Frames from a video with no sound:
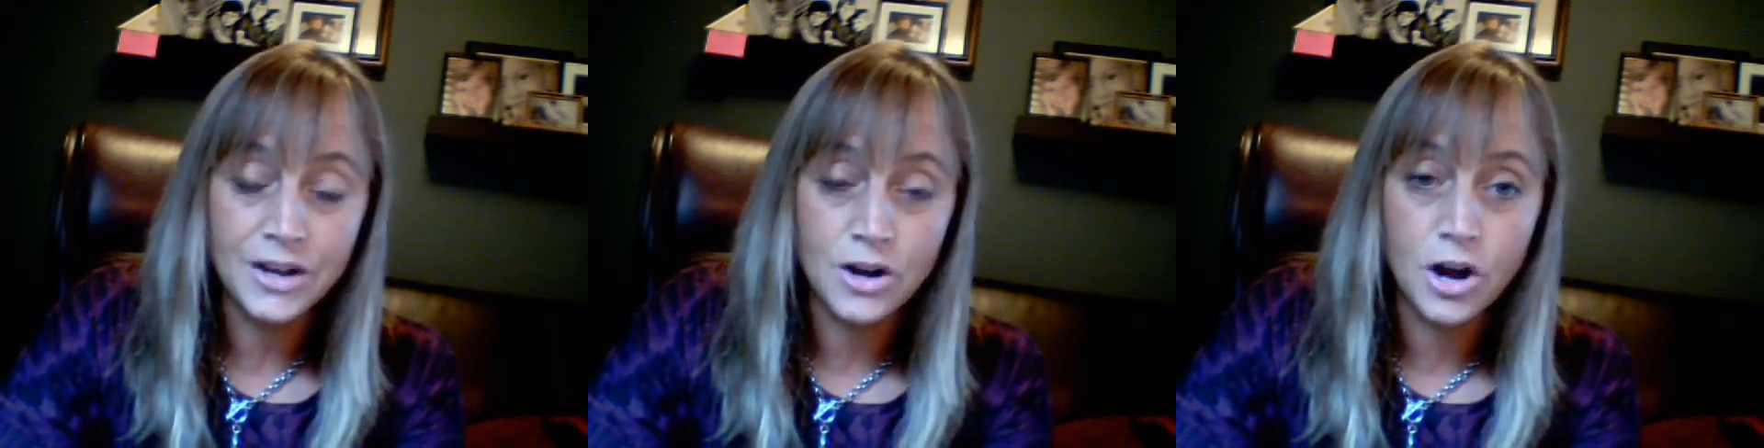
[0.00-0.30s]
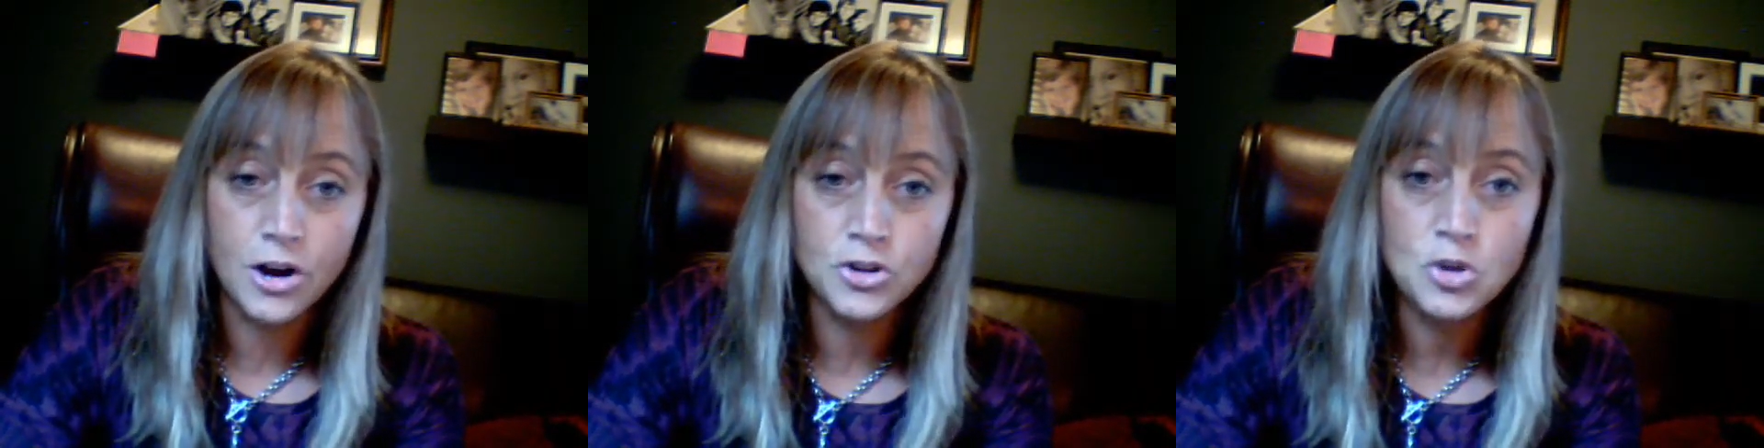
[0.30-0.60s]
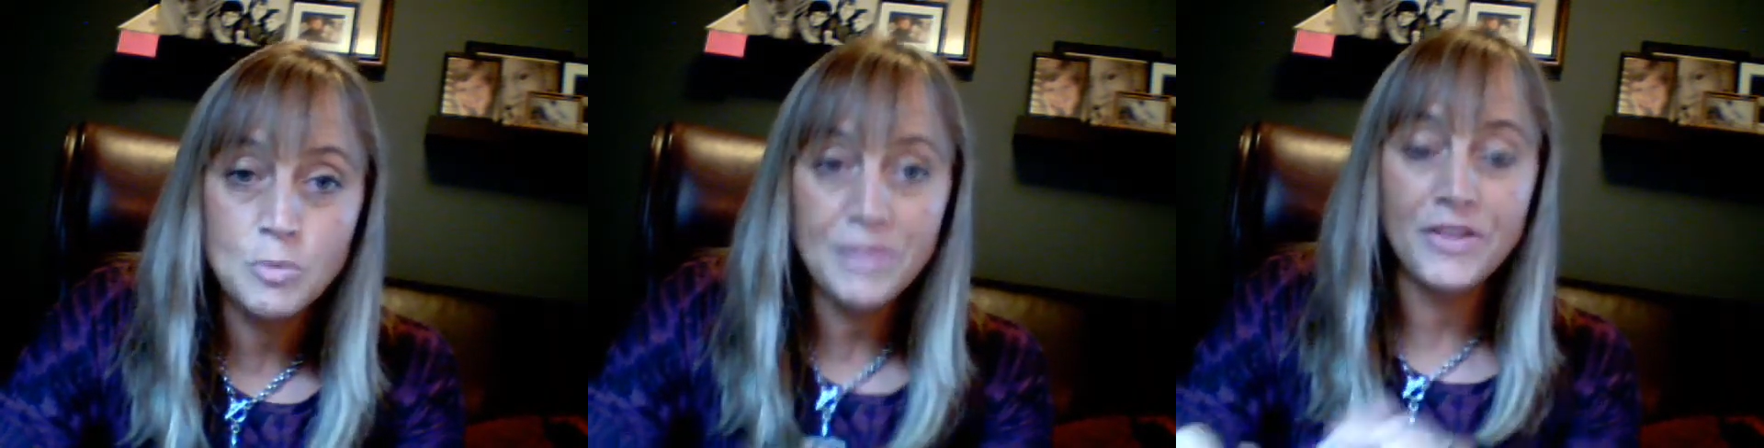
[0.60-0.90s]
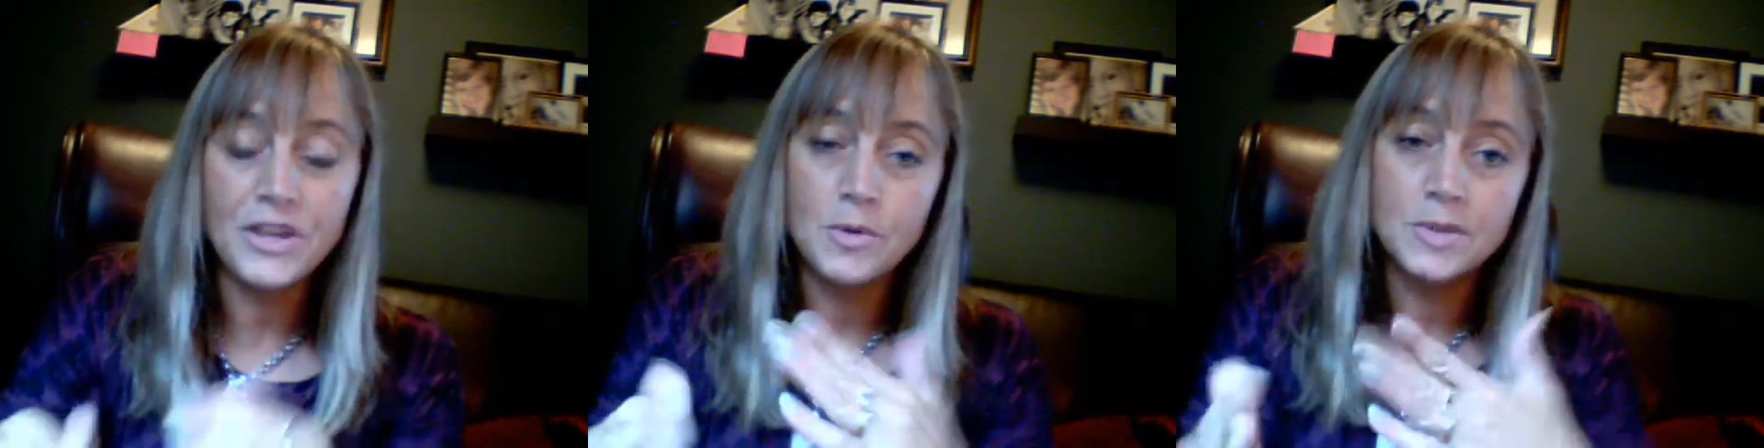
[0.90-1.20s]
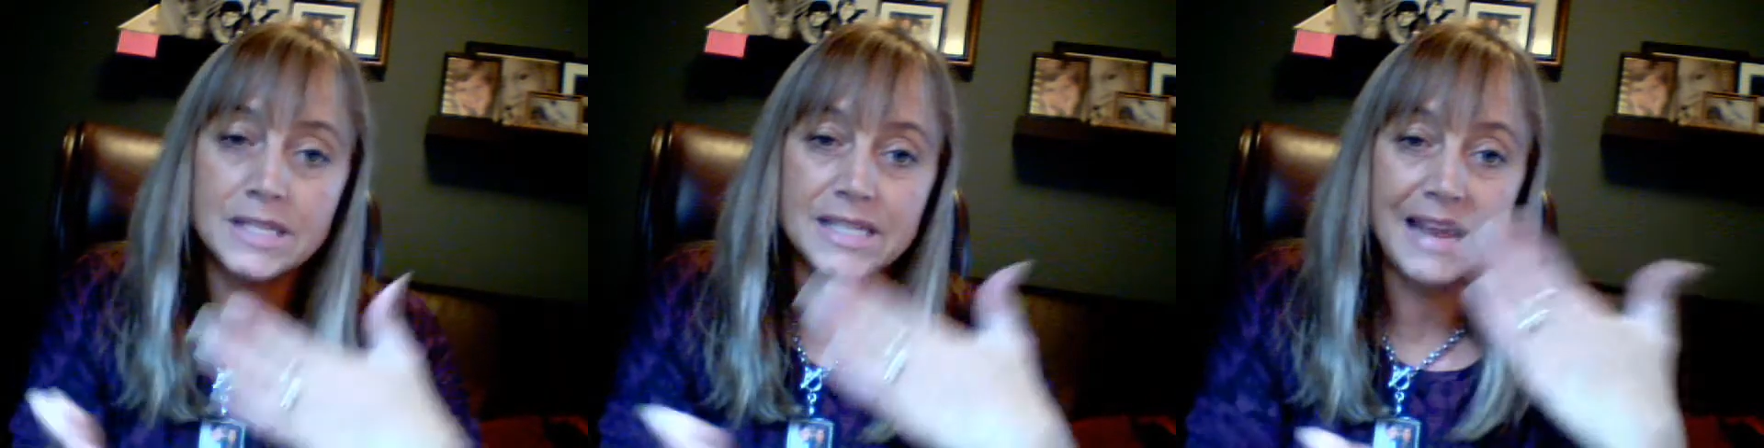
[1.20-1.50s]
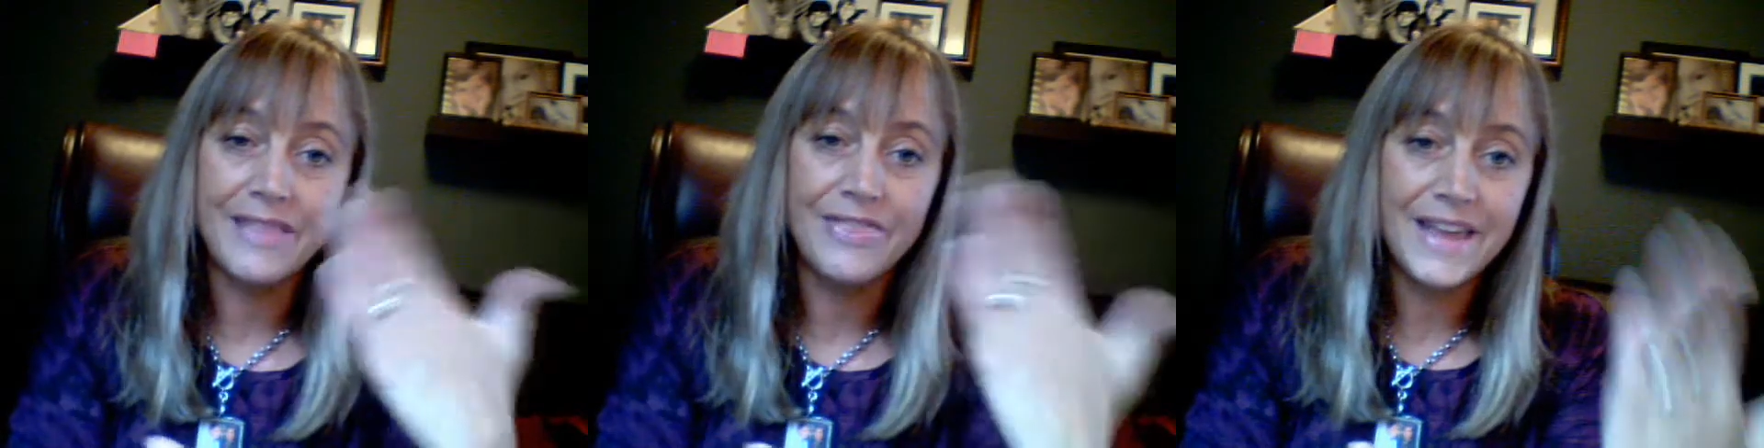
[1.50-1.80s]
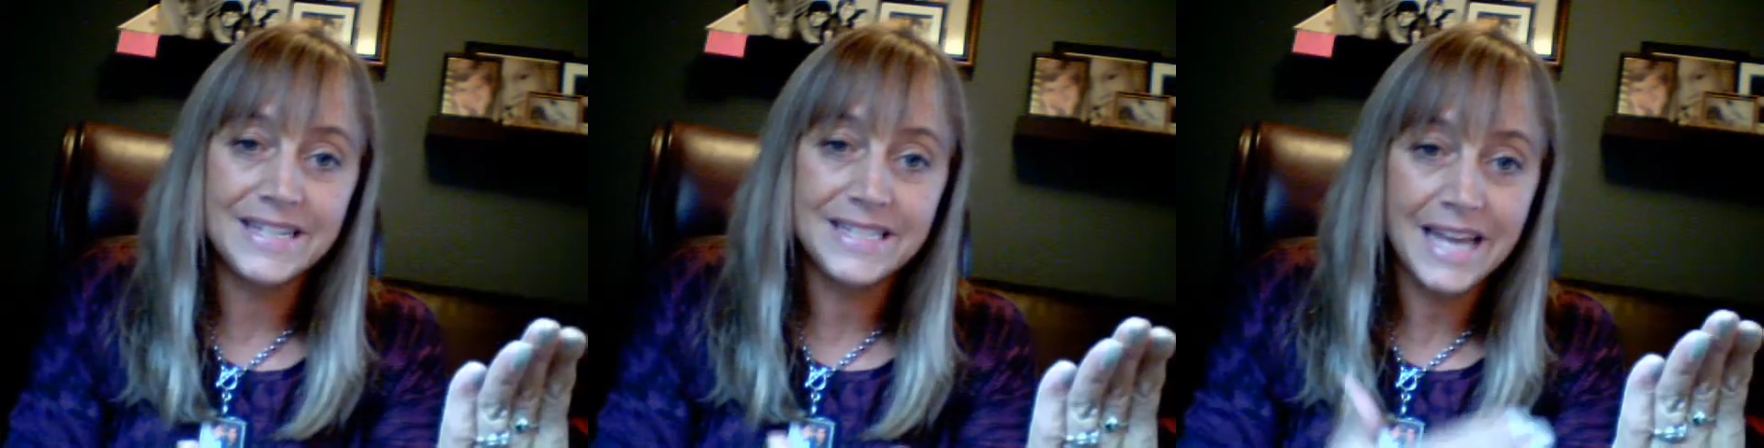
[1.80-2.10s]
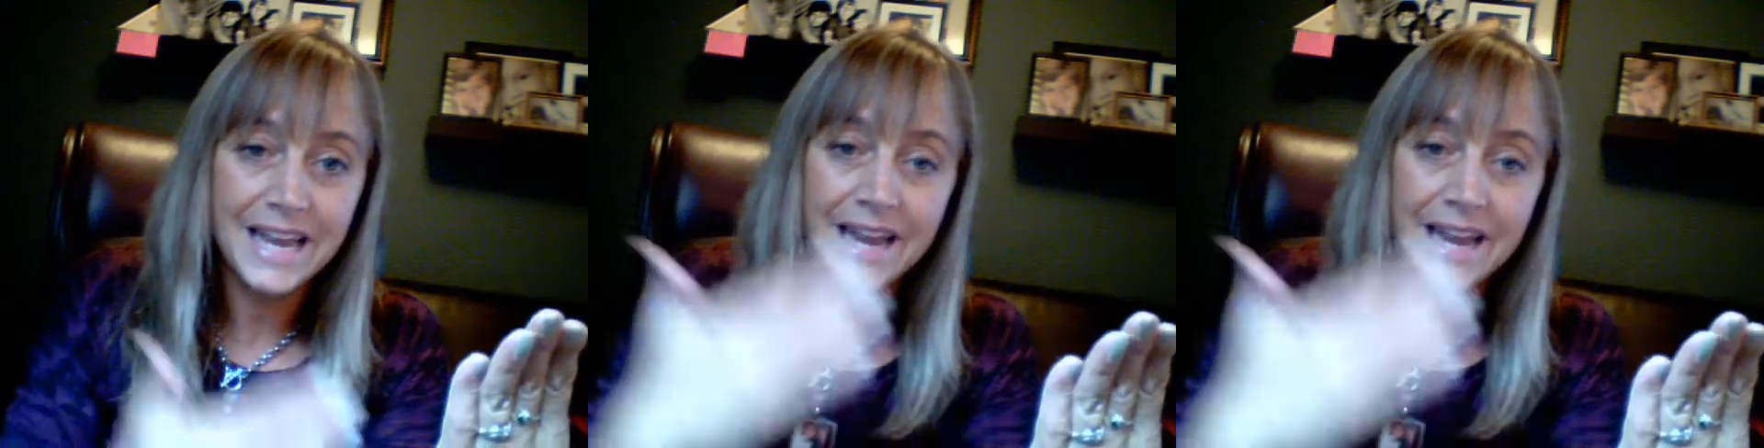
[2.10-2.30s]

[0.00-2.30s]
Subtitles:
argument that uses a they say